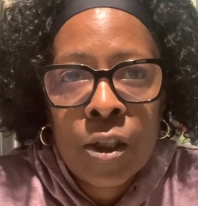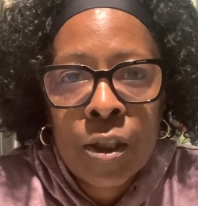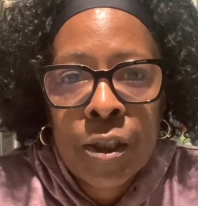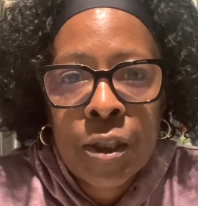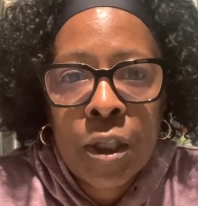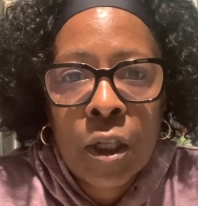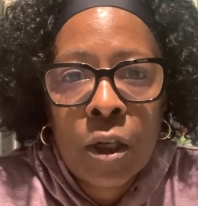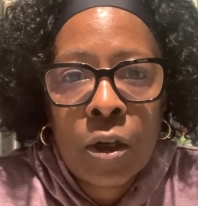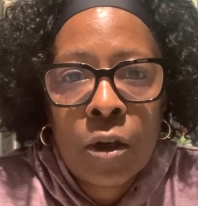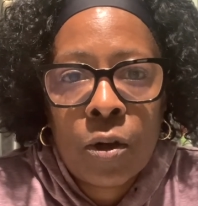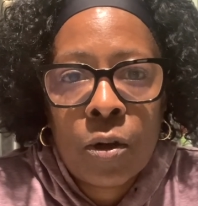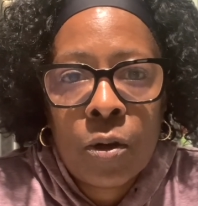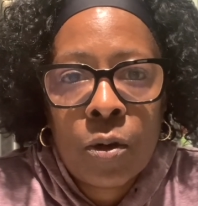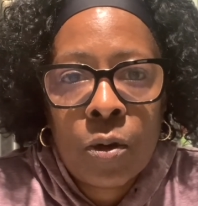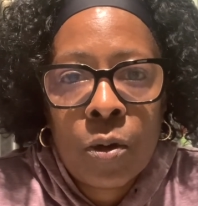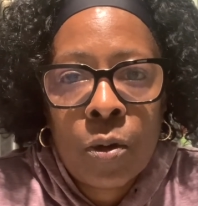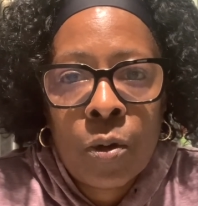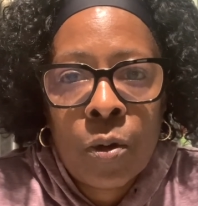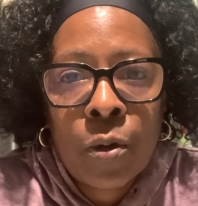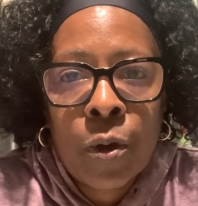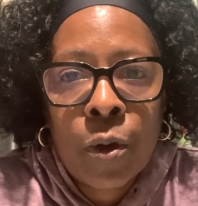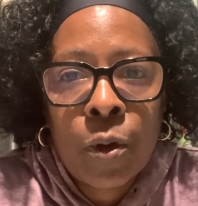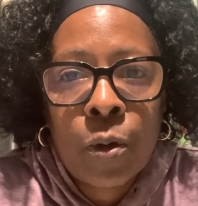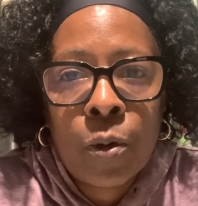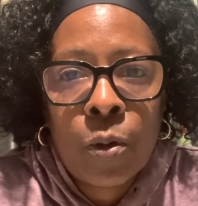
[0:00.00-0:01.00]

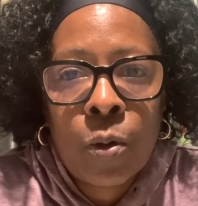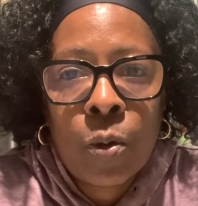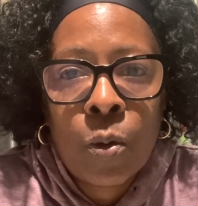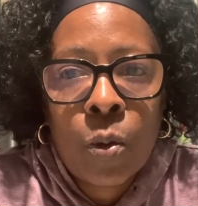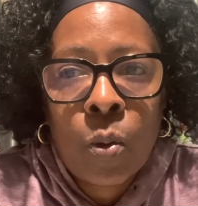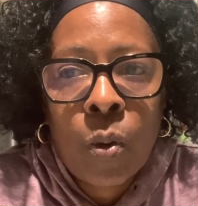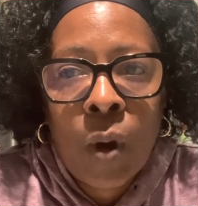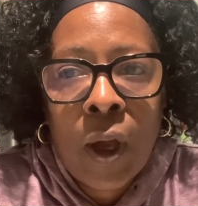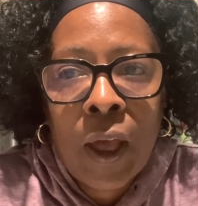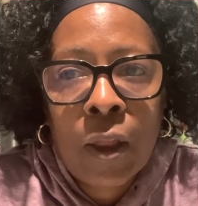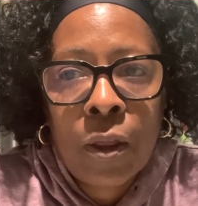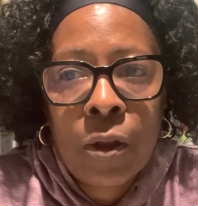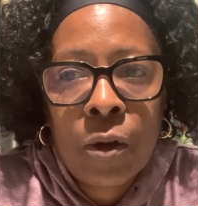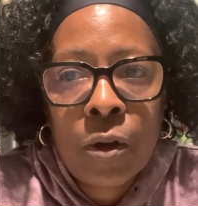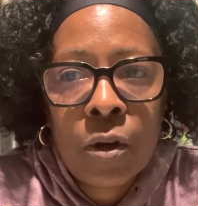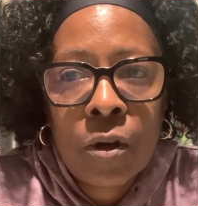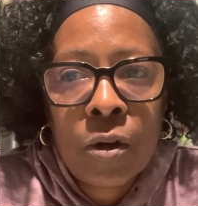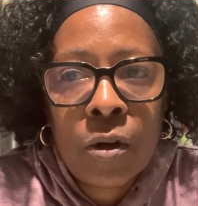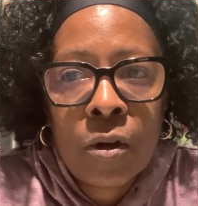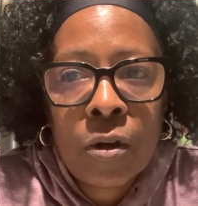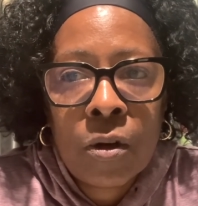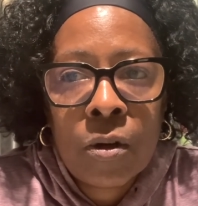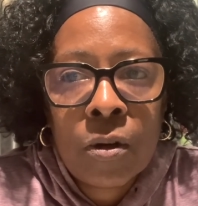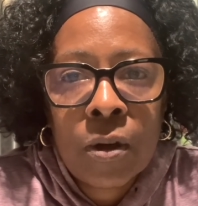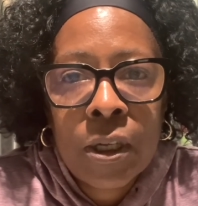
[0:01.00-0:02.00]
So the
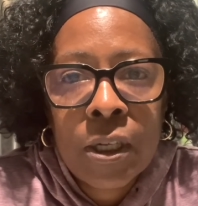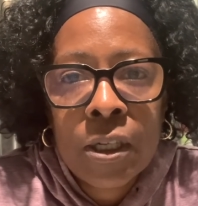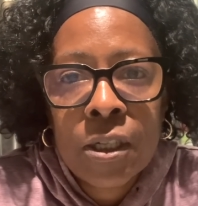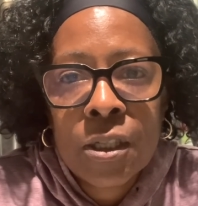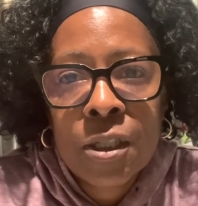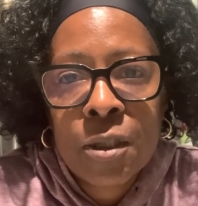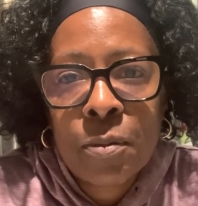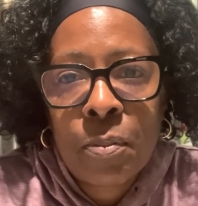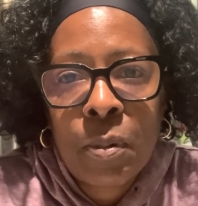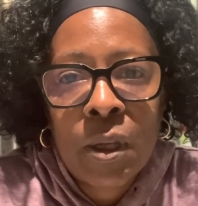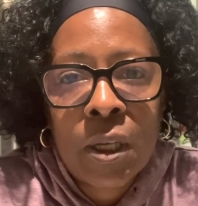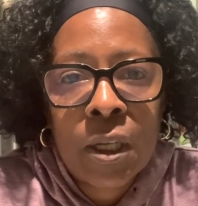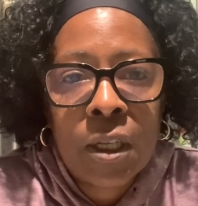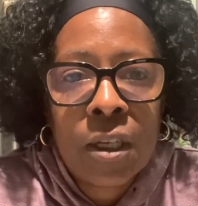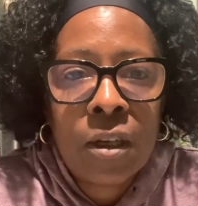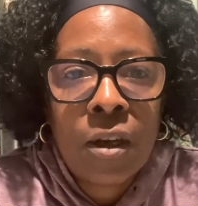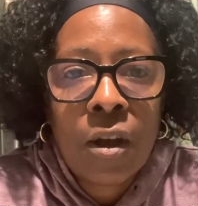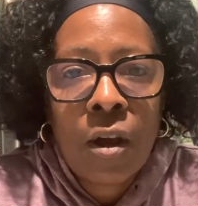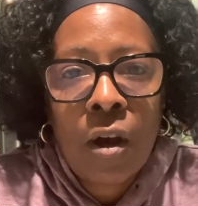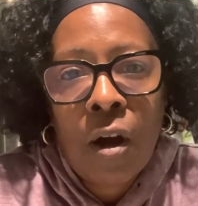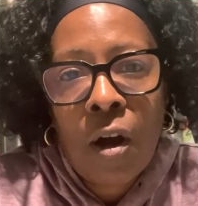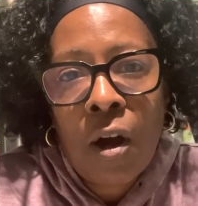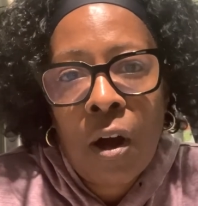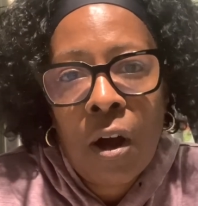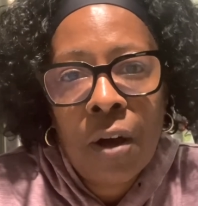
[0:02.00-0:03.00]
weather has been
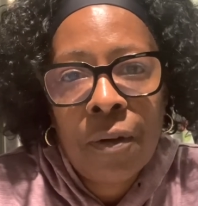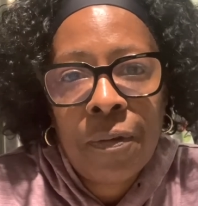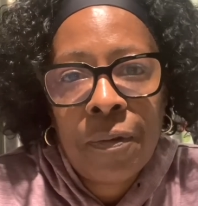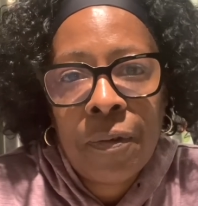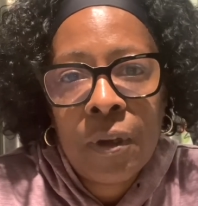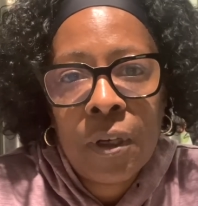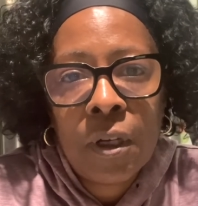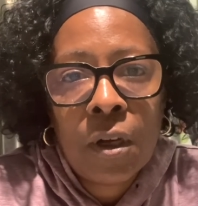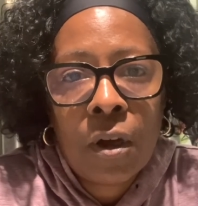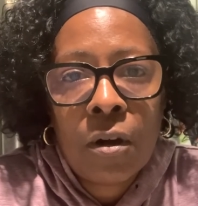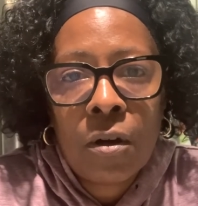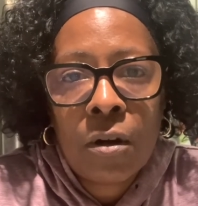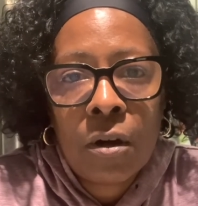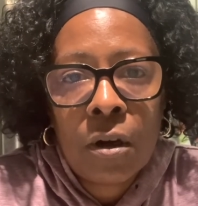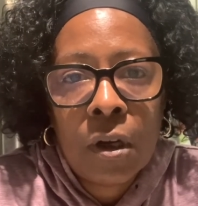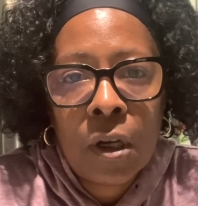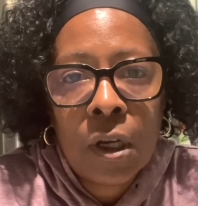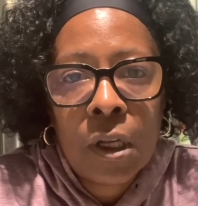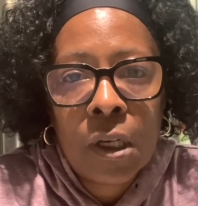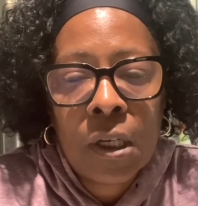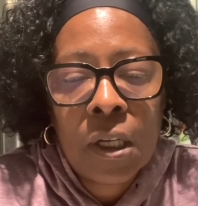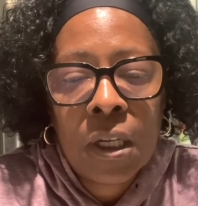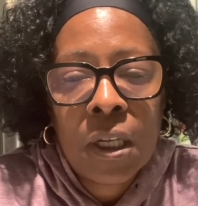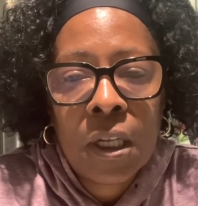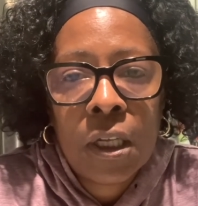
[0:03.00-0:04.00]
off and
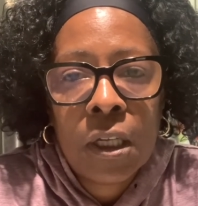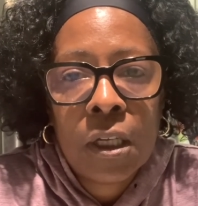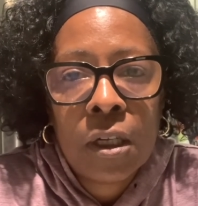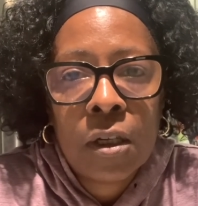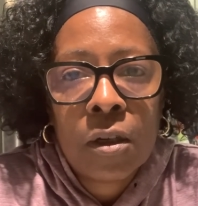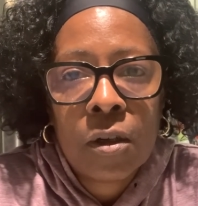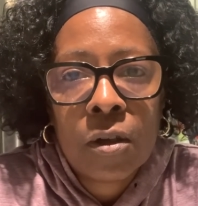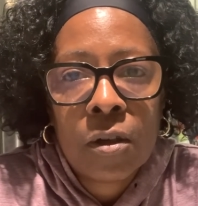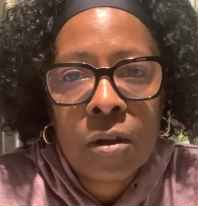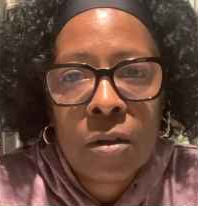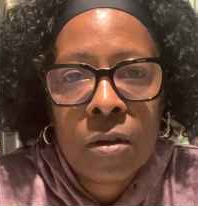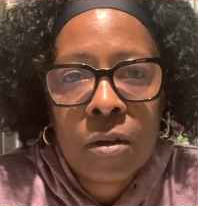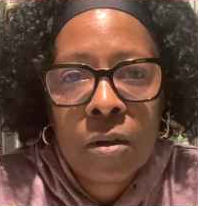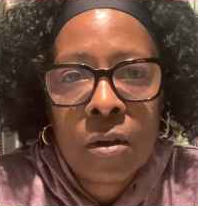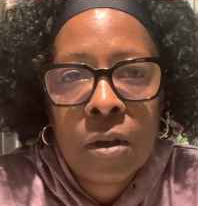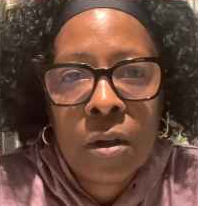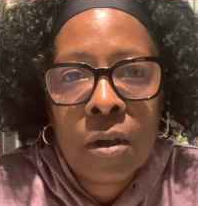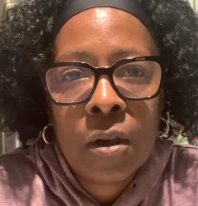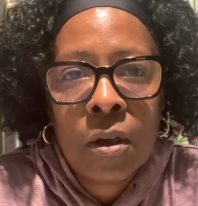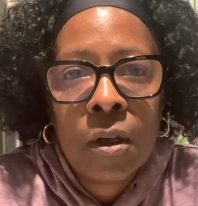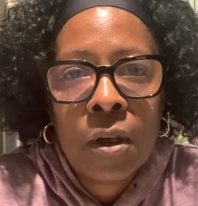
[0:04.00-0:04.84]
on here.